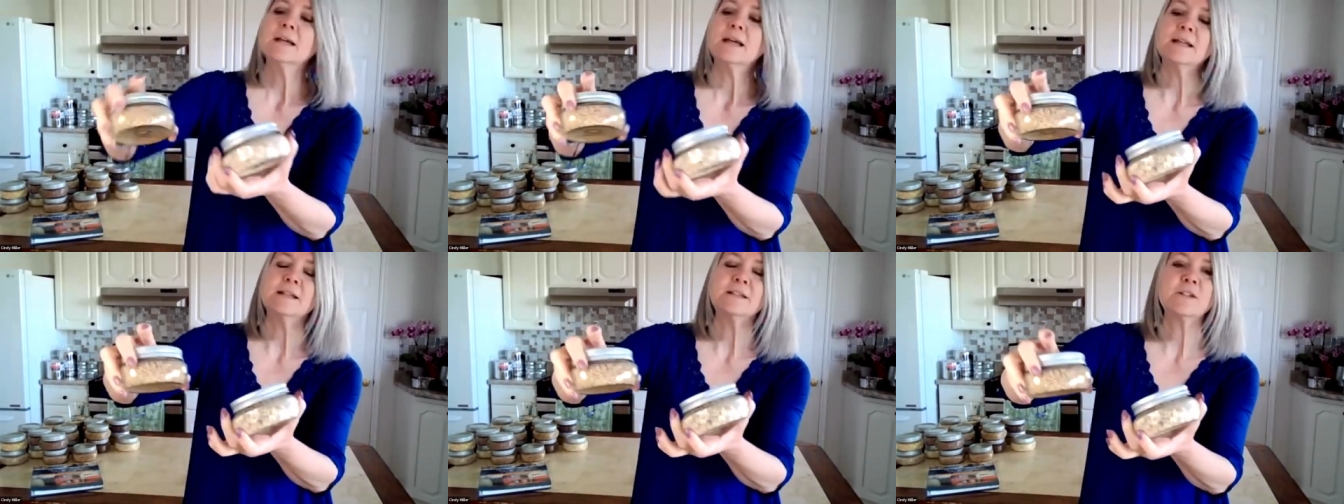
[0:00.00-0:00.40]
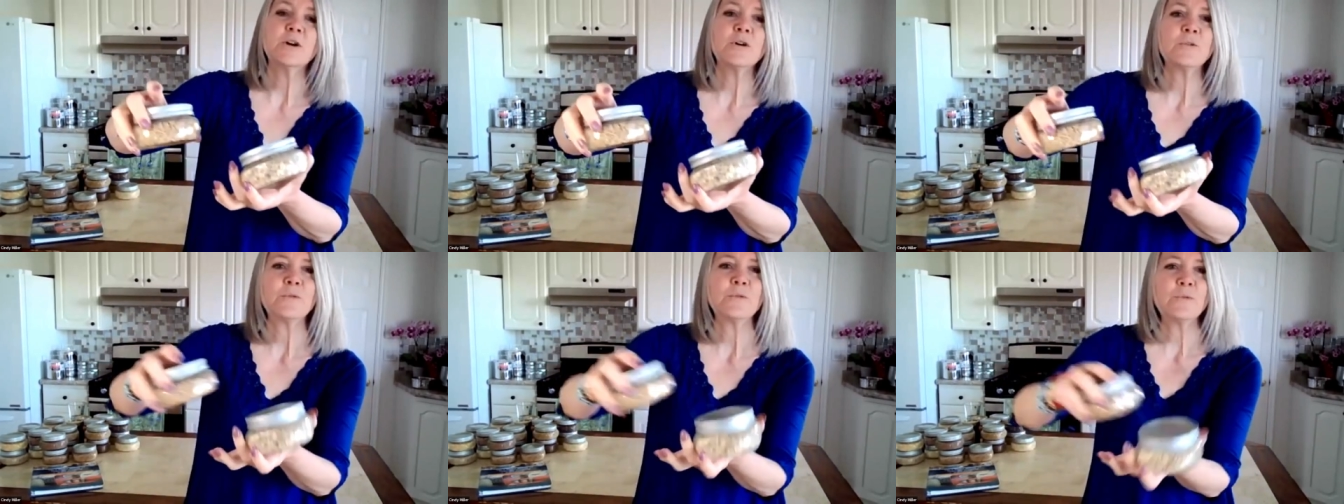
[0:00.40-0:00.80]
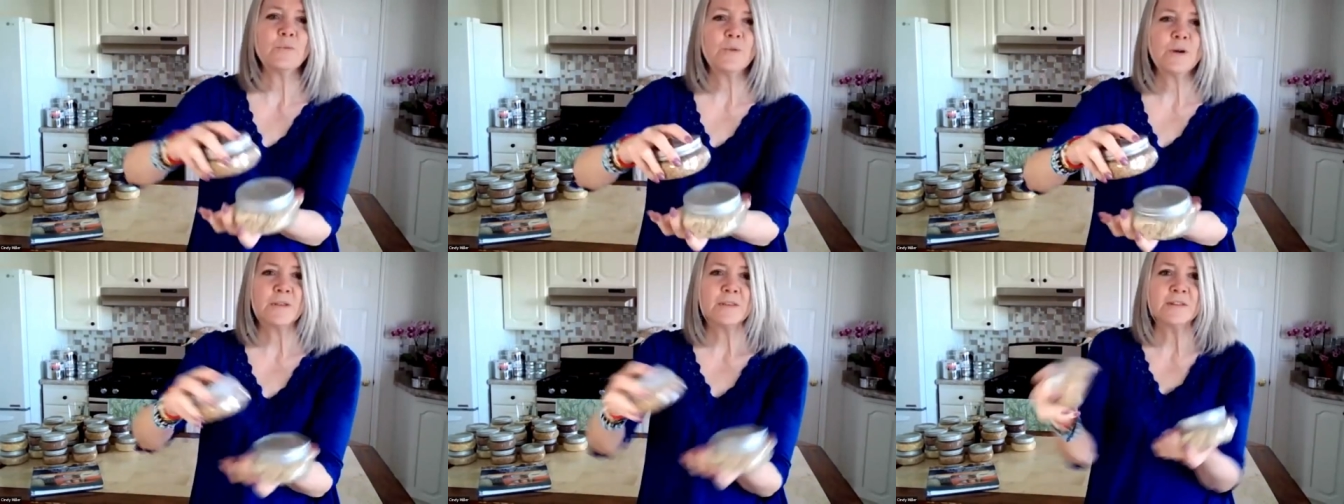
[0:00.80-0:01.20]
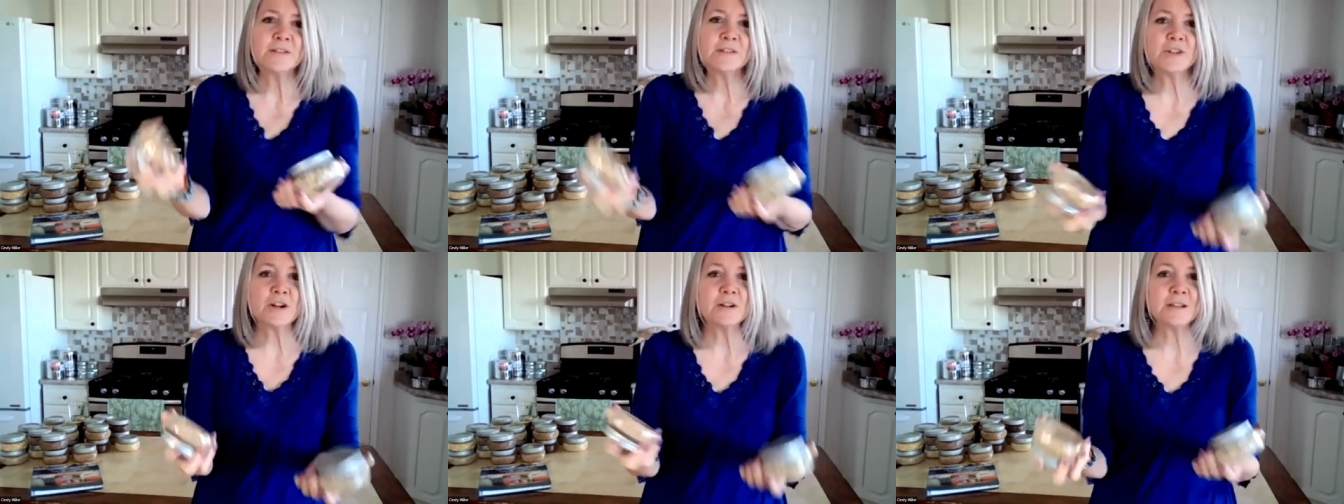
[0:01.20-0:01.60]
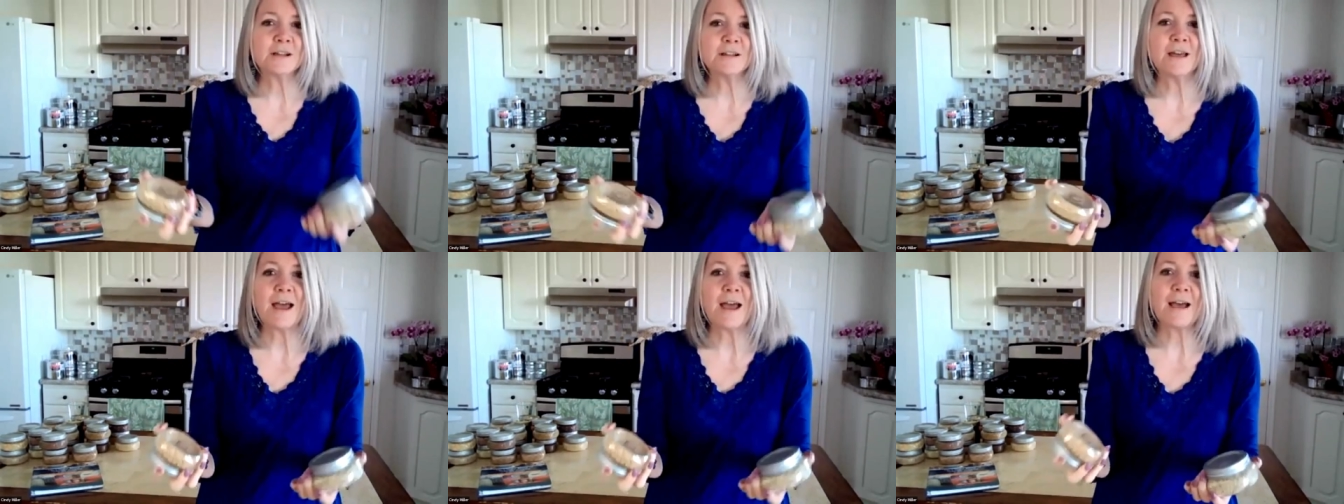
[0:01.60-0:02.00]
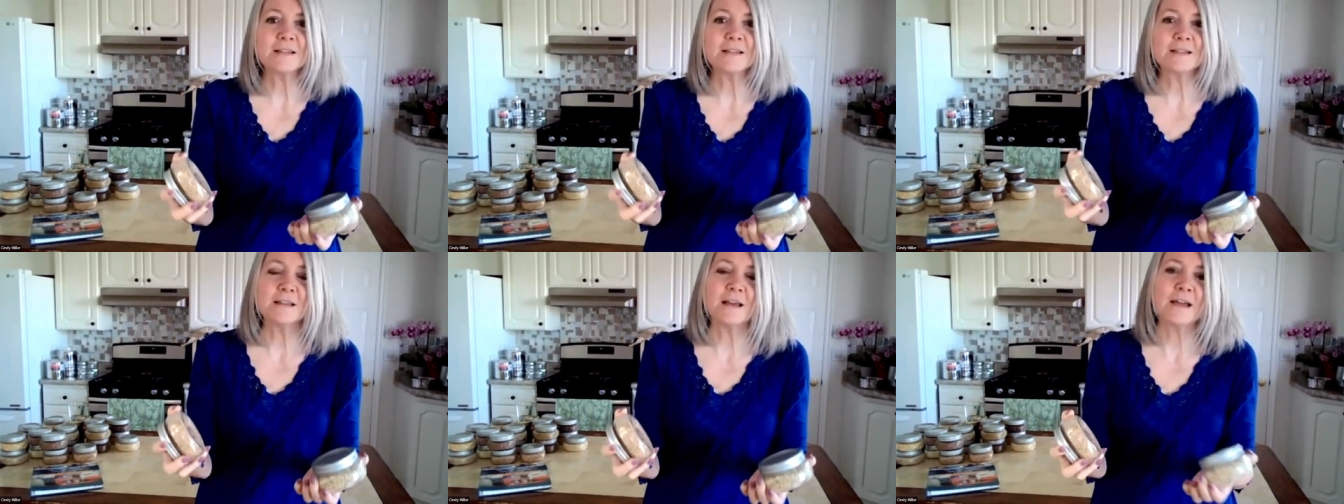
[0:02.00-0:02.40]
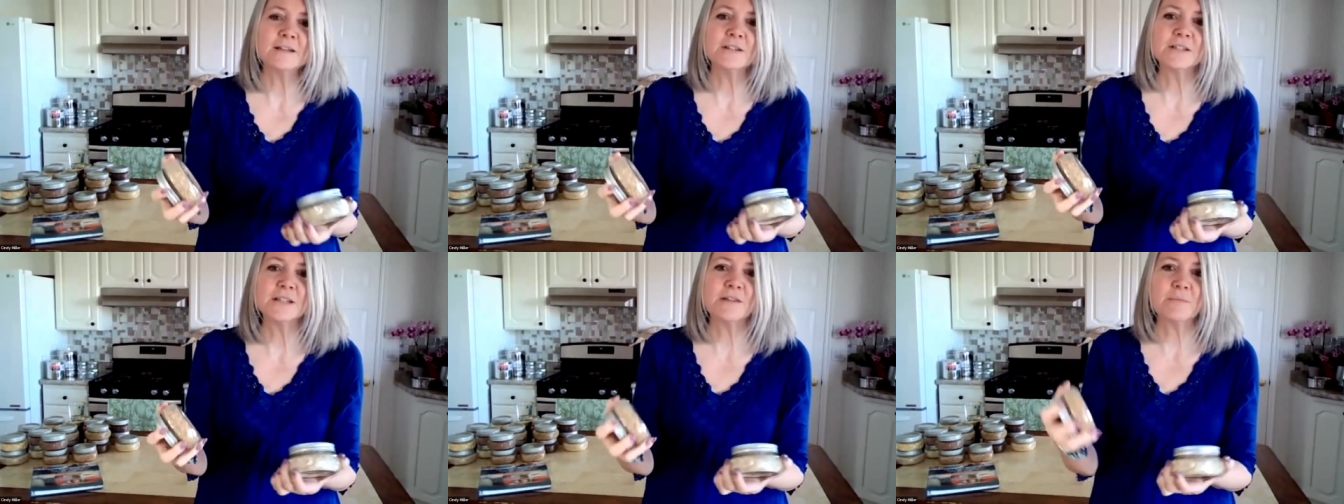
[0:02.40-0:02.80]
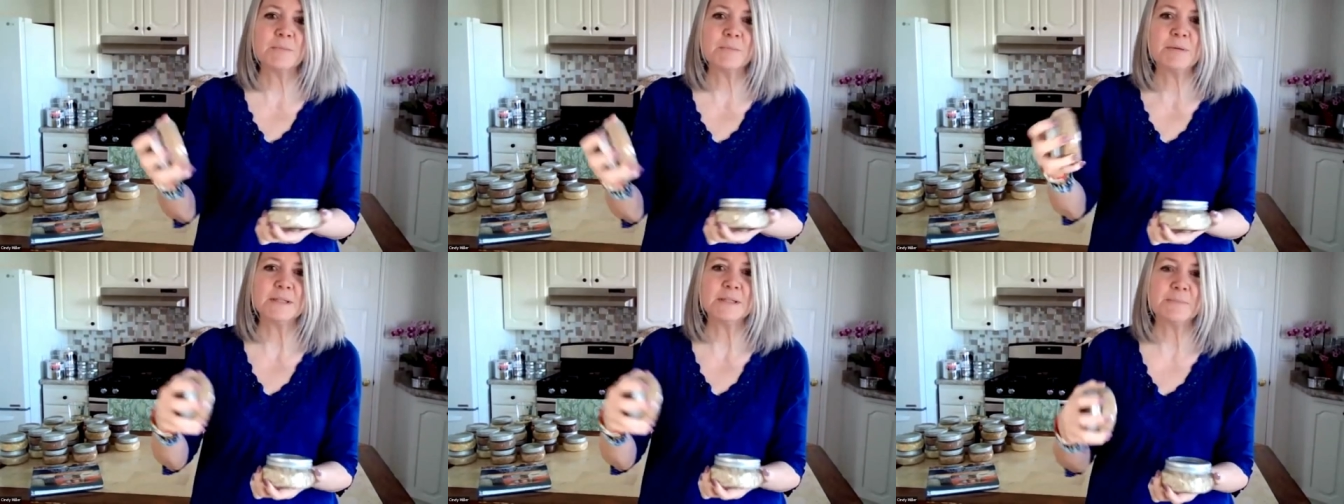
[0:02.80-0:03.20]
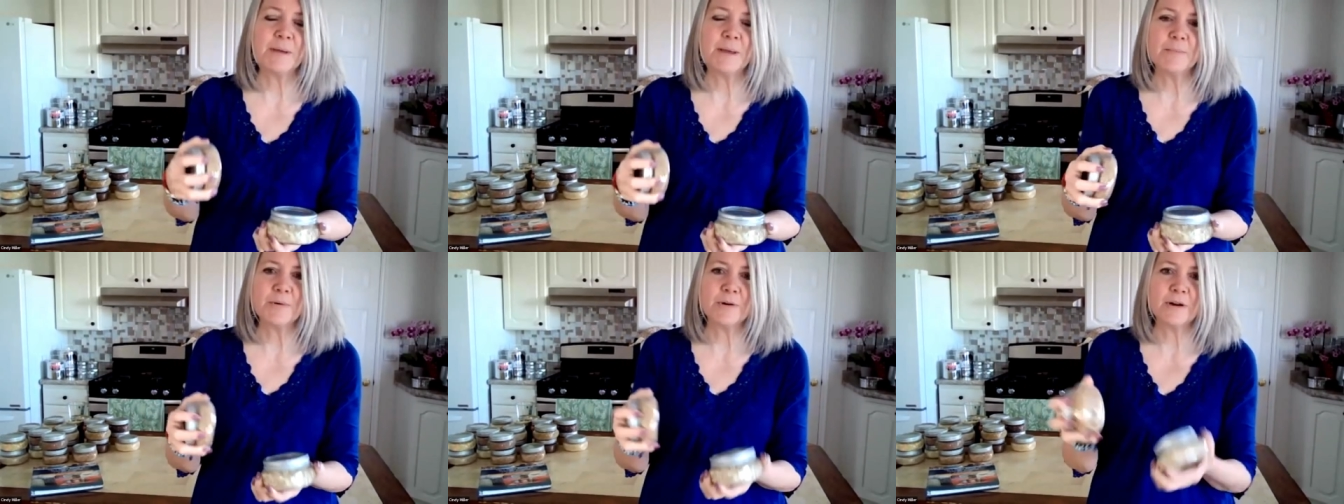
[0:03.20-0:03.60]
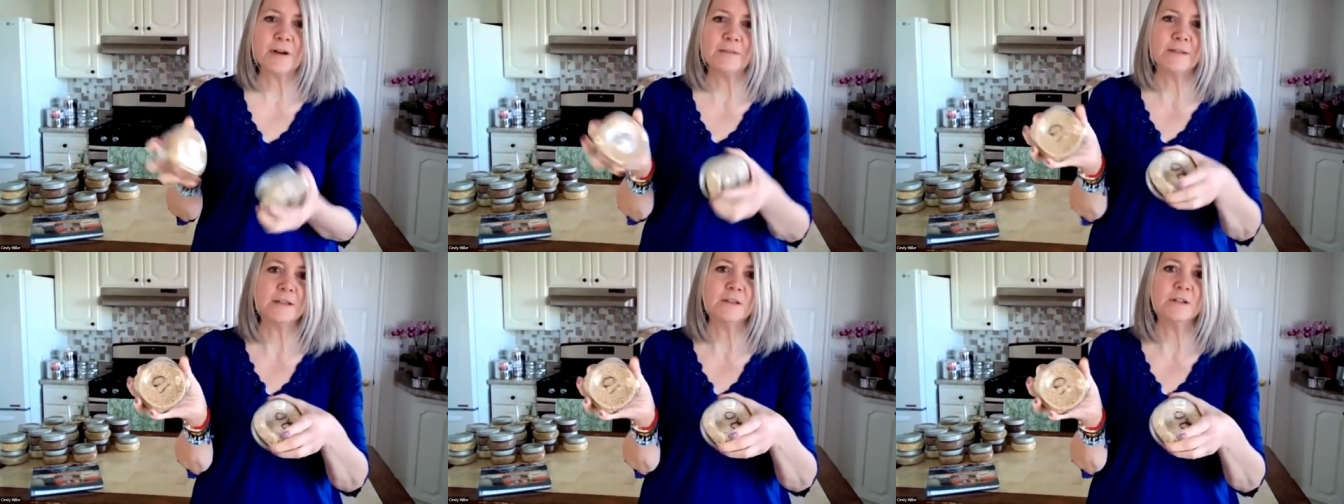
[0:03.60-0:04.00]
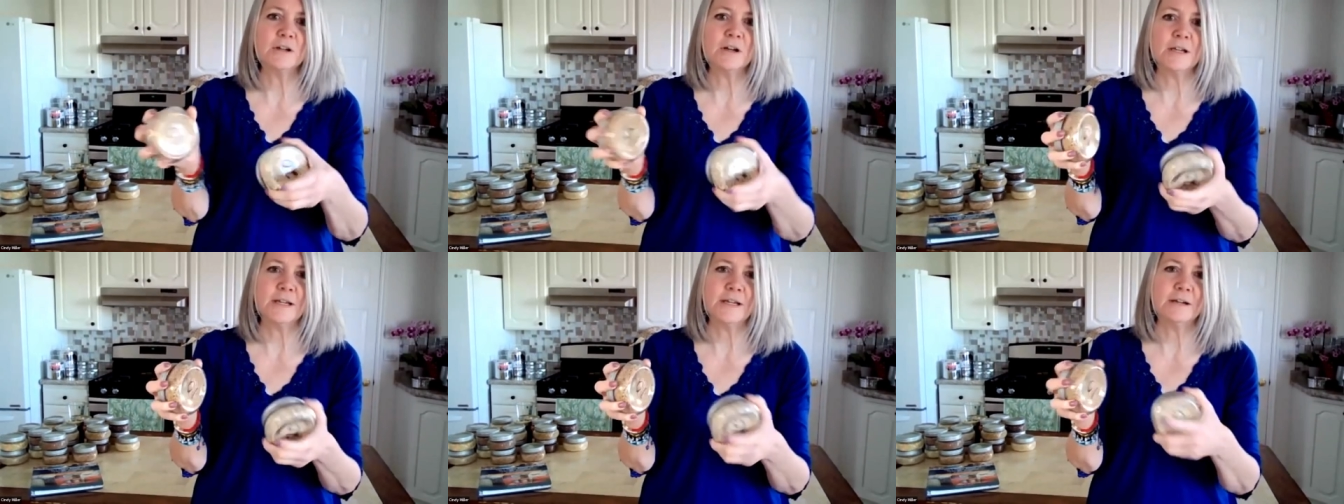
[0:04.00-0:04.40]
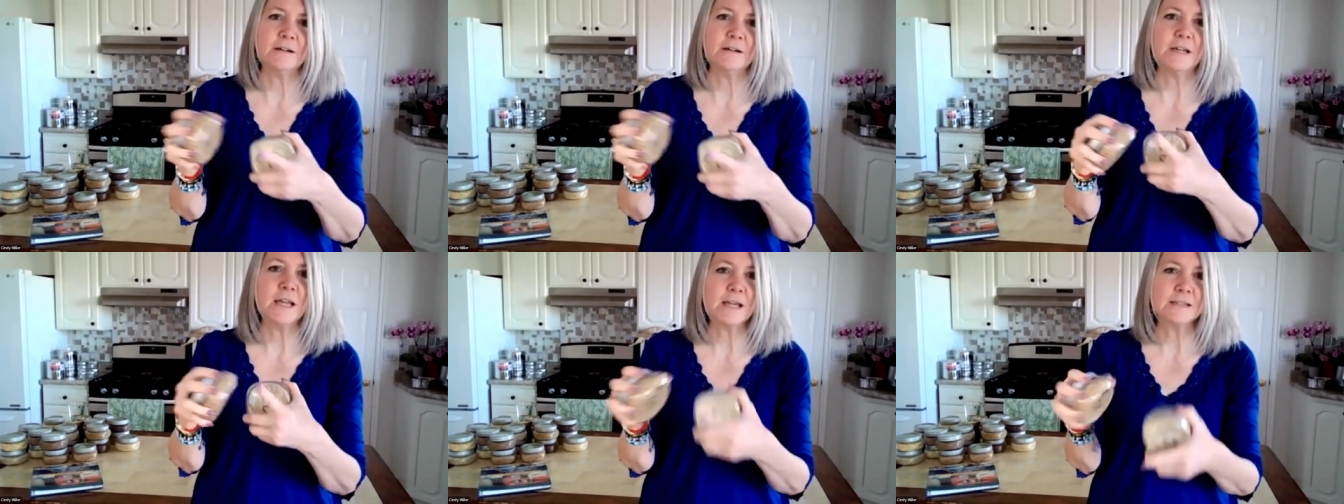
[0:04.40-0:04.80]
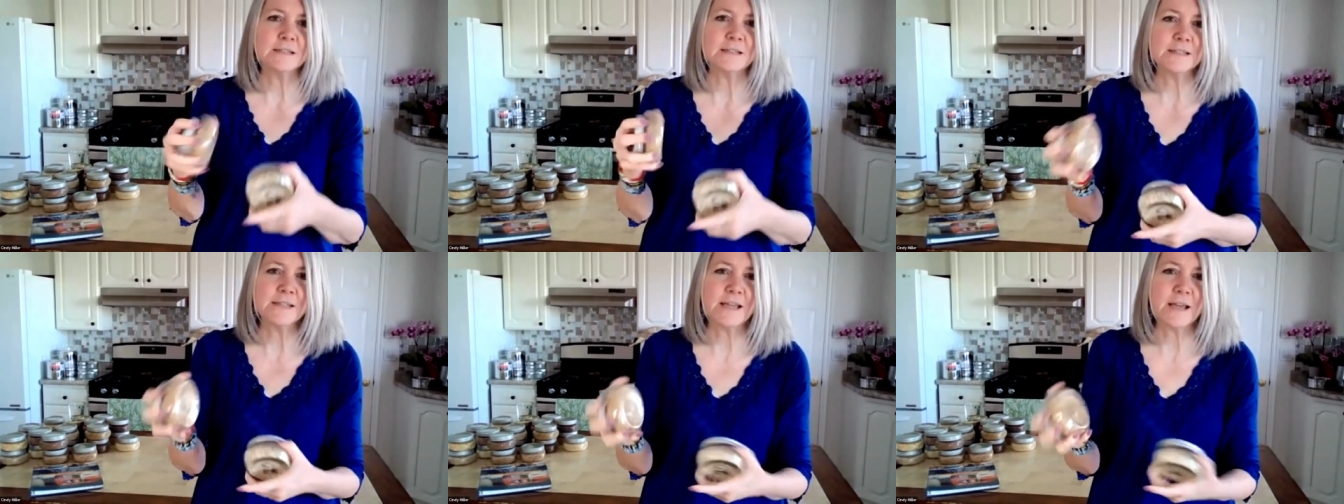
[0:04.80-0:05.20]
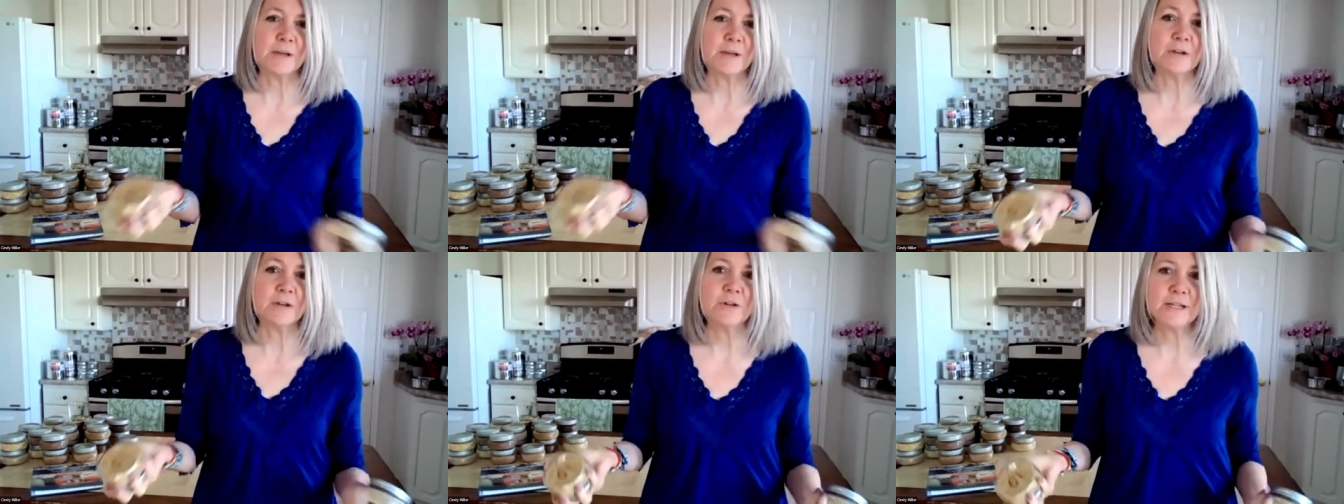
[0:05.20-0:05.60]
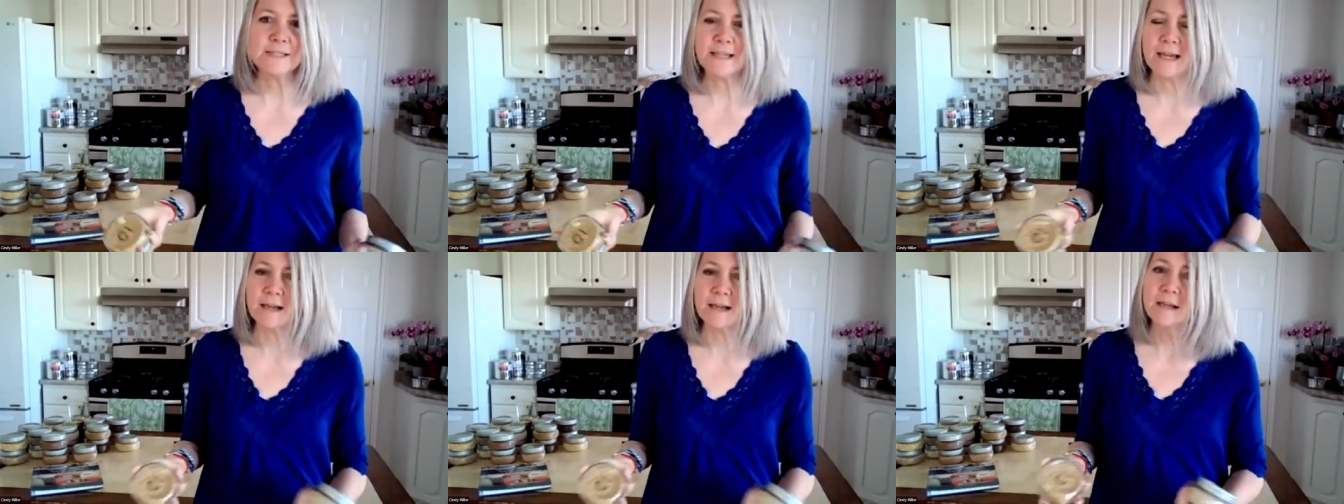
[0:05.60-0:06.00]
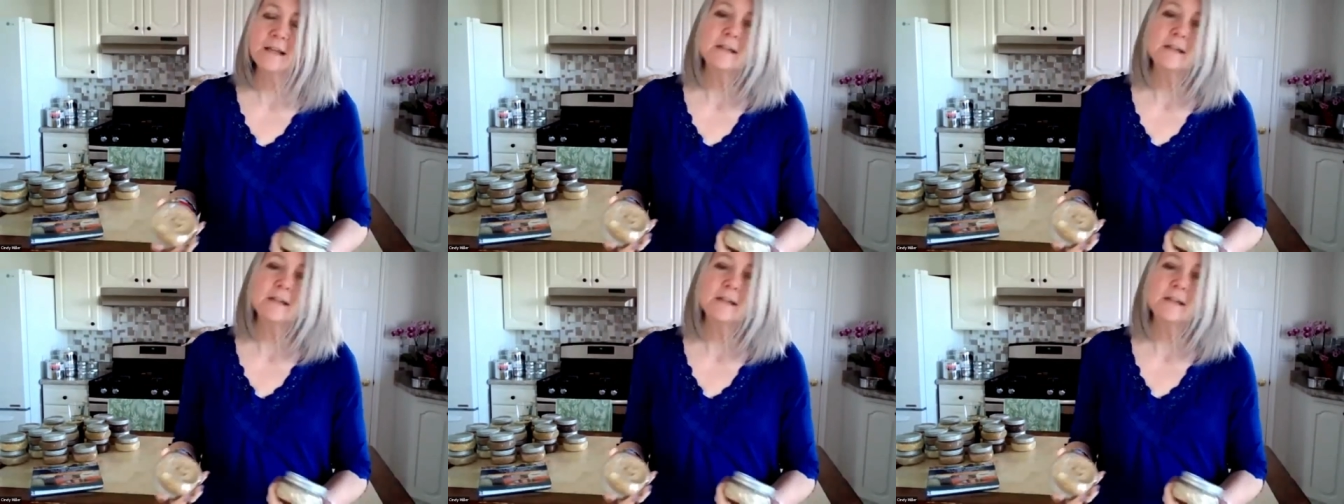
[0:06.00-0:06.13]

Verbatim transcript: And so when to start the class, I just give them a piece of paper and then look on here and guess and see how many grains they had.